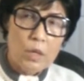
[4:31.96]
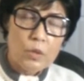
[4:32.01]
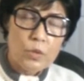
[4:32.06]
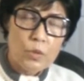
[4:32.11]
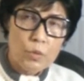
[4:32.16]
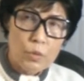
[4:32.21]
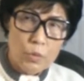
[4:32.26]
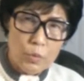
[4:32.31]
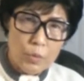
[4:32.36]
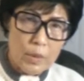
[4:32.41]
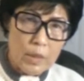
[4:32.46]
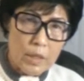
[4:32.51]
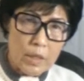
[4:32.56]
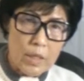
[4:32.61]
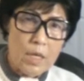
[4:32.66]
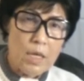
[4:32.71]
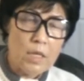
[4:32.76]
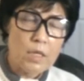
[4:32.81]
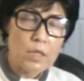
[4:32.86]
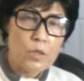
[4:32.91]
to
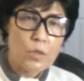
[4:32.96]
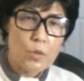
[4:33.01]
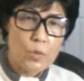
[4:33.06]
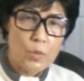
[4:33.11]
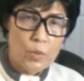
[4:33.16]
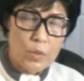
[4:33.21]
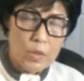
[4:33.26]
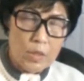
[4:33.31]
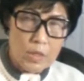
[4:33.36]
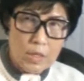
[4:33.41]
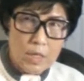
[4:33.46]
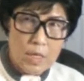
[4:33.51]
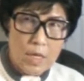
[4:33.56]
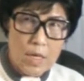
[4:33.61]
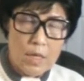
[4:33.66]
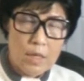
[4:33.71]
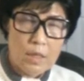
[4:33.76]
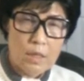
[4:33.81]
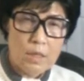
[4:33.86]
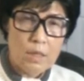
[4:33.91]
lubricate, to
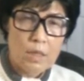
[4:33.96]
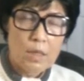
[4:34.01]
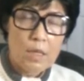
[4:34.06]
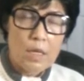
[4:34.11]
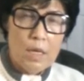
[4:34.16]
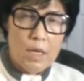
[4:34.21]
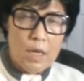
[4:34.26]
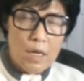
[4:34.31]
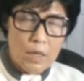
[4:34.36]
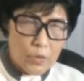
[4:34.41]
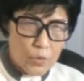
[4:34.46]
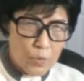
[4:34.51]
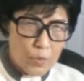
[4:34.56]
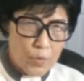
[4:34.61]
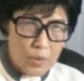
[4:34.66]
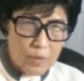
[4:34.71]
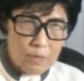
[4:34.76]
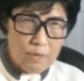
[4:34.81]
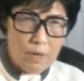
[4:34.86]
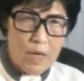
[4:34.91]
protect, to
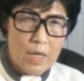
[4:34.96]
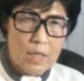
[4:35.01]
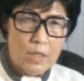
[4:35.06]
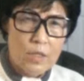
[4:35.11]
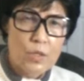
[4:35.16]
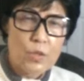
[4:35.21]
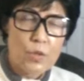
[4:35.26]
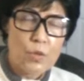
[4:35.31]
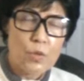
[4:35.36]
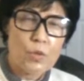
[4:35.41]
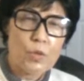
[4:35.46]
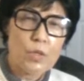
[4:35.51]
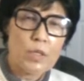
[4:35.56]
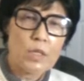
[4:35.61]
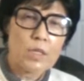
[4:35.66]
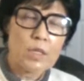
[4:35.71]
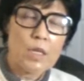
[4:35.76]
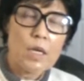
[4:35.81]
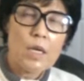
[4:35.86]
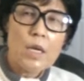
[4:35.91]
provide
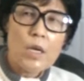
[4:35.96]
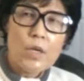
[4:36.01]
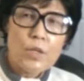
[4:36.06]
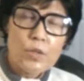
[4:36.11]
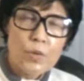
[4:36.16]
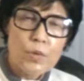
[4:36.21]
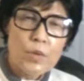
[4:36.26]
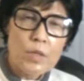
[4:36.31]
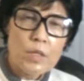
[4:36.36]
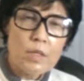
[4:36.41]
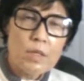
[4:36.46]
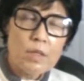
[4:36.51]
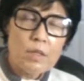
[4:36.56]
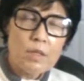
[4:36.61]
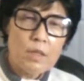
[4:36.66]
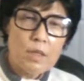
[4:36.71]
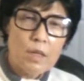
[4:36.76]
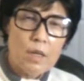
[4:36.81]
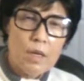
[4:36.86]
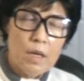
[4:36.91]
nutrients. So this
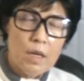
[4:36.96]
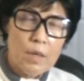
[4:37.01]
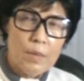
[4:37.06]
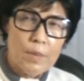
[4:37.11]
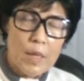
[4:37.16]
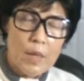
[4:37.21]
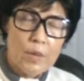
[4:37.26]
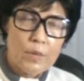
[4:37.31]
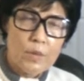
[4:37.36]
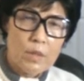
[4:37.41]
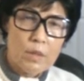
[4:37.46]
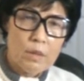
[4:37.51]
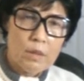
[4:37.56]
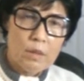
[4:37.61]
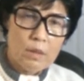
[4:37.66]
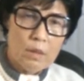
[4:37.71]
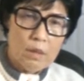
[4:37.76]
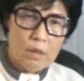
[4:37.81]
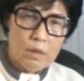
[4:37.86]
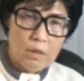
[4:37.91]
is about
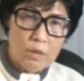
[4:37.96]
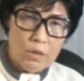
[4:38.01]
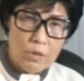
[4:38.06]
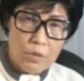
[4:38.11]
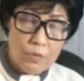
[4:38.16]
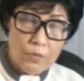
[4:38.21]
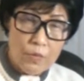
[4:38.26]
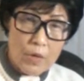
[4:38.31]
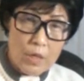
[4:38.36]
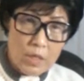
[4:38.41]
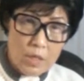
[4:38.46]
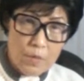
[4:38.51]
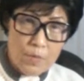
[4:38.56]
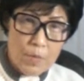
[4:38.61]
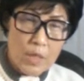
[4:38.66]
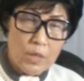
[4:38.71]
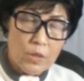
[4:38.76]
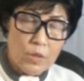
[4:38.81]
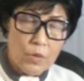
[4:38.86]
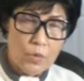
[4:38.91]
the
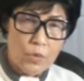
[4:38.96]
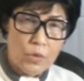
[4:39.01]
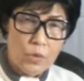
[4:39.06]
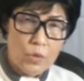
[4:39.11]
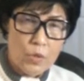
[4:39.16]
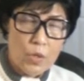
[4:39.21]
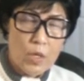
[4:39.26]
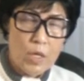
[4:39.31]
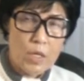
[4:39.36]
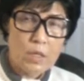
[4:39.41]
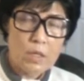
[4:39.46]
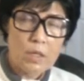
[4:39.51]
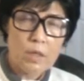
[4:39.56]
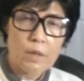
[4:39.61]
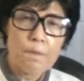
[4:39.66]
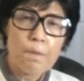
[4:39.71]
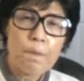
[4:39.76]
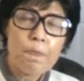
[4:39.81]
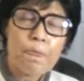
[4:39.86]
fundamental structure.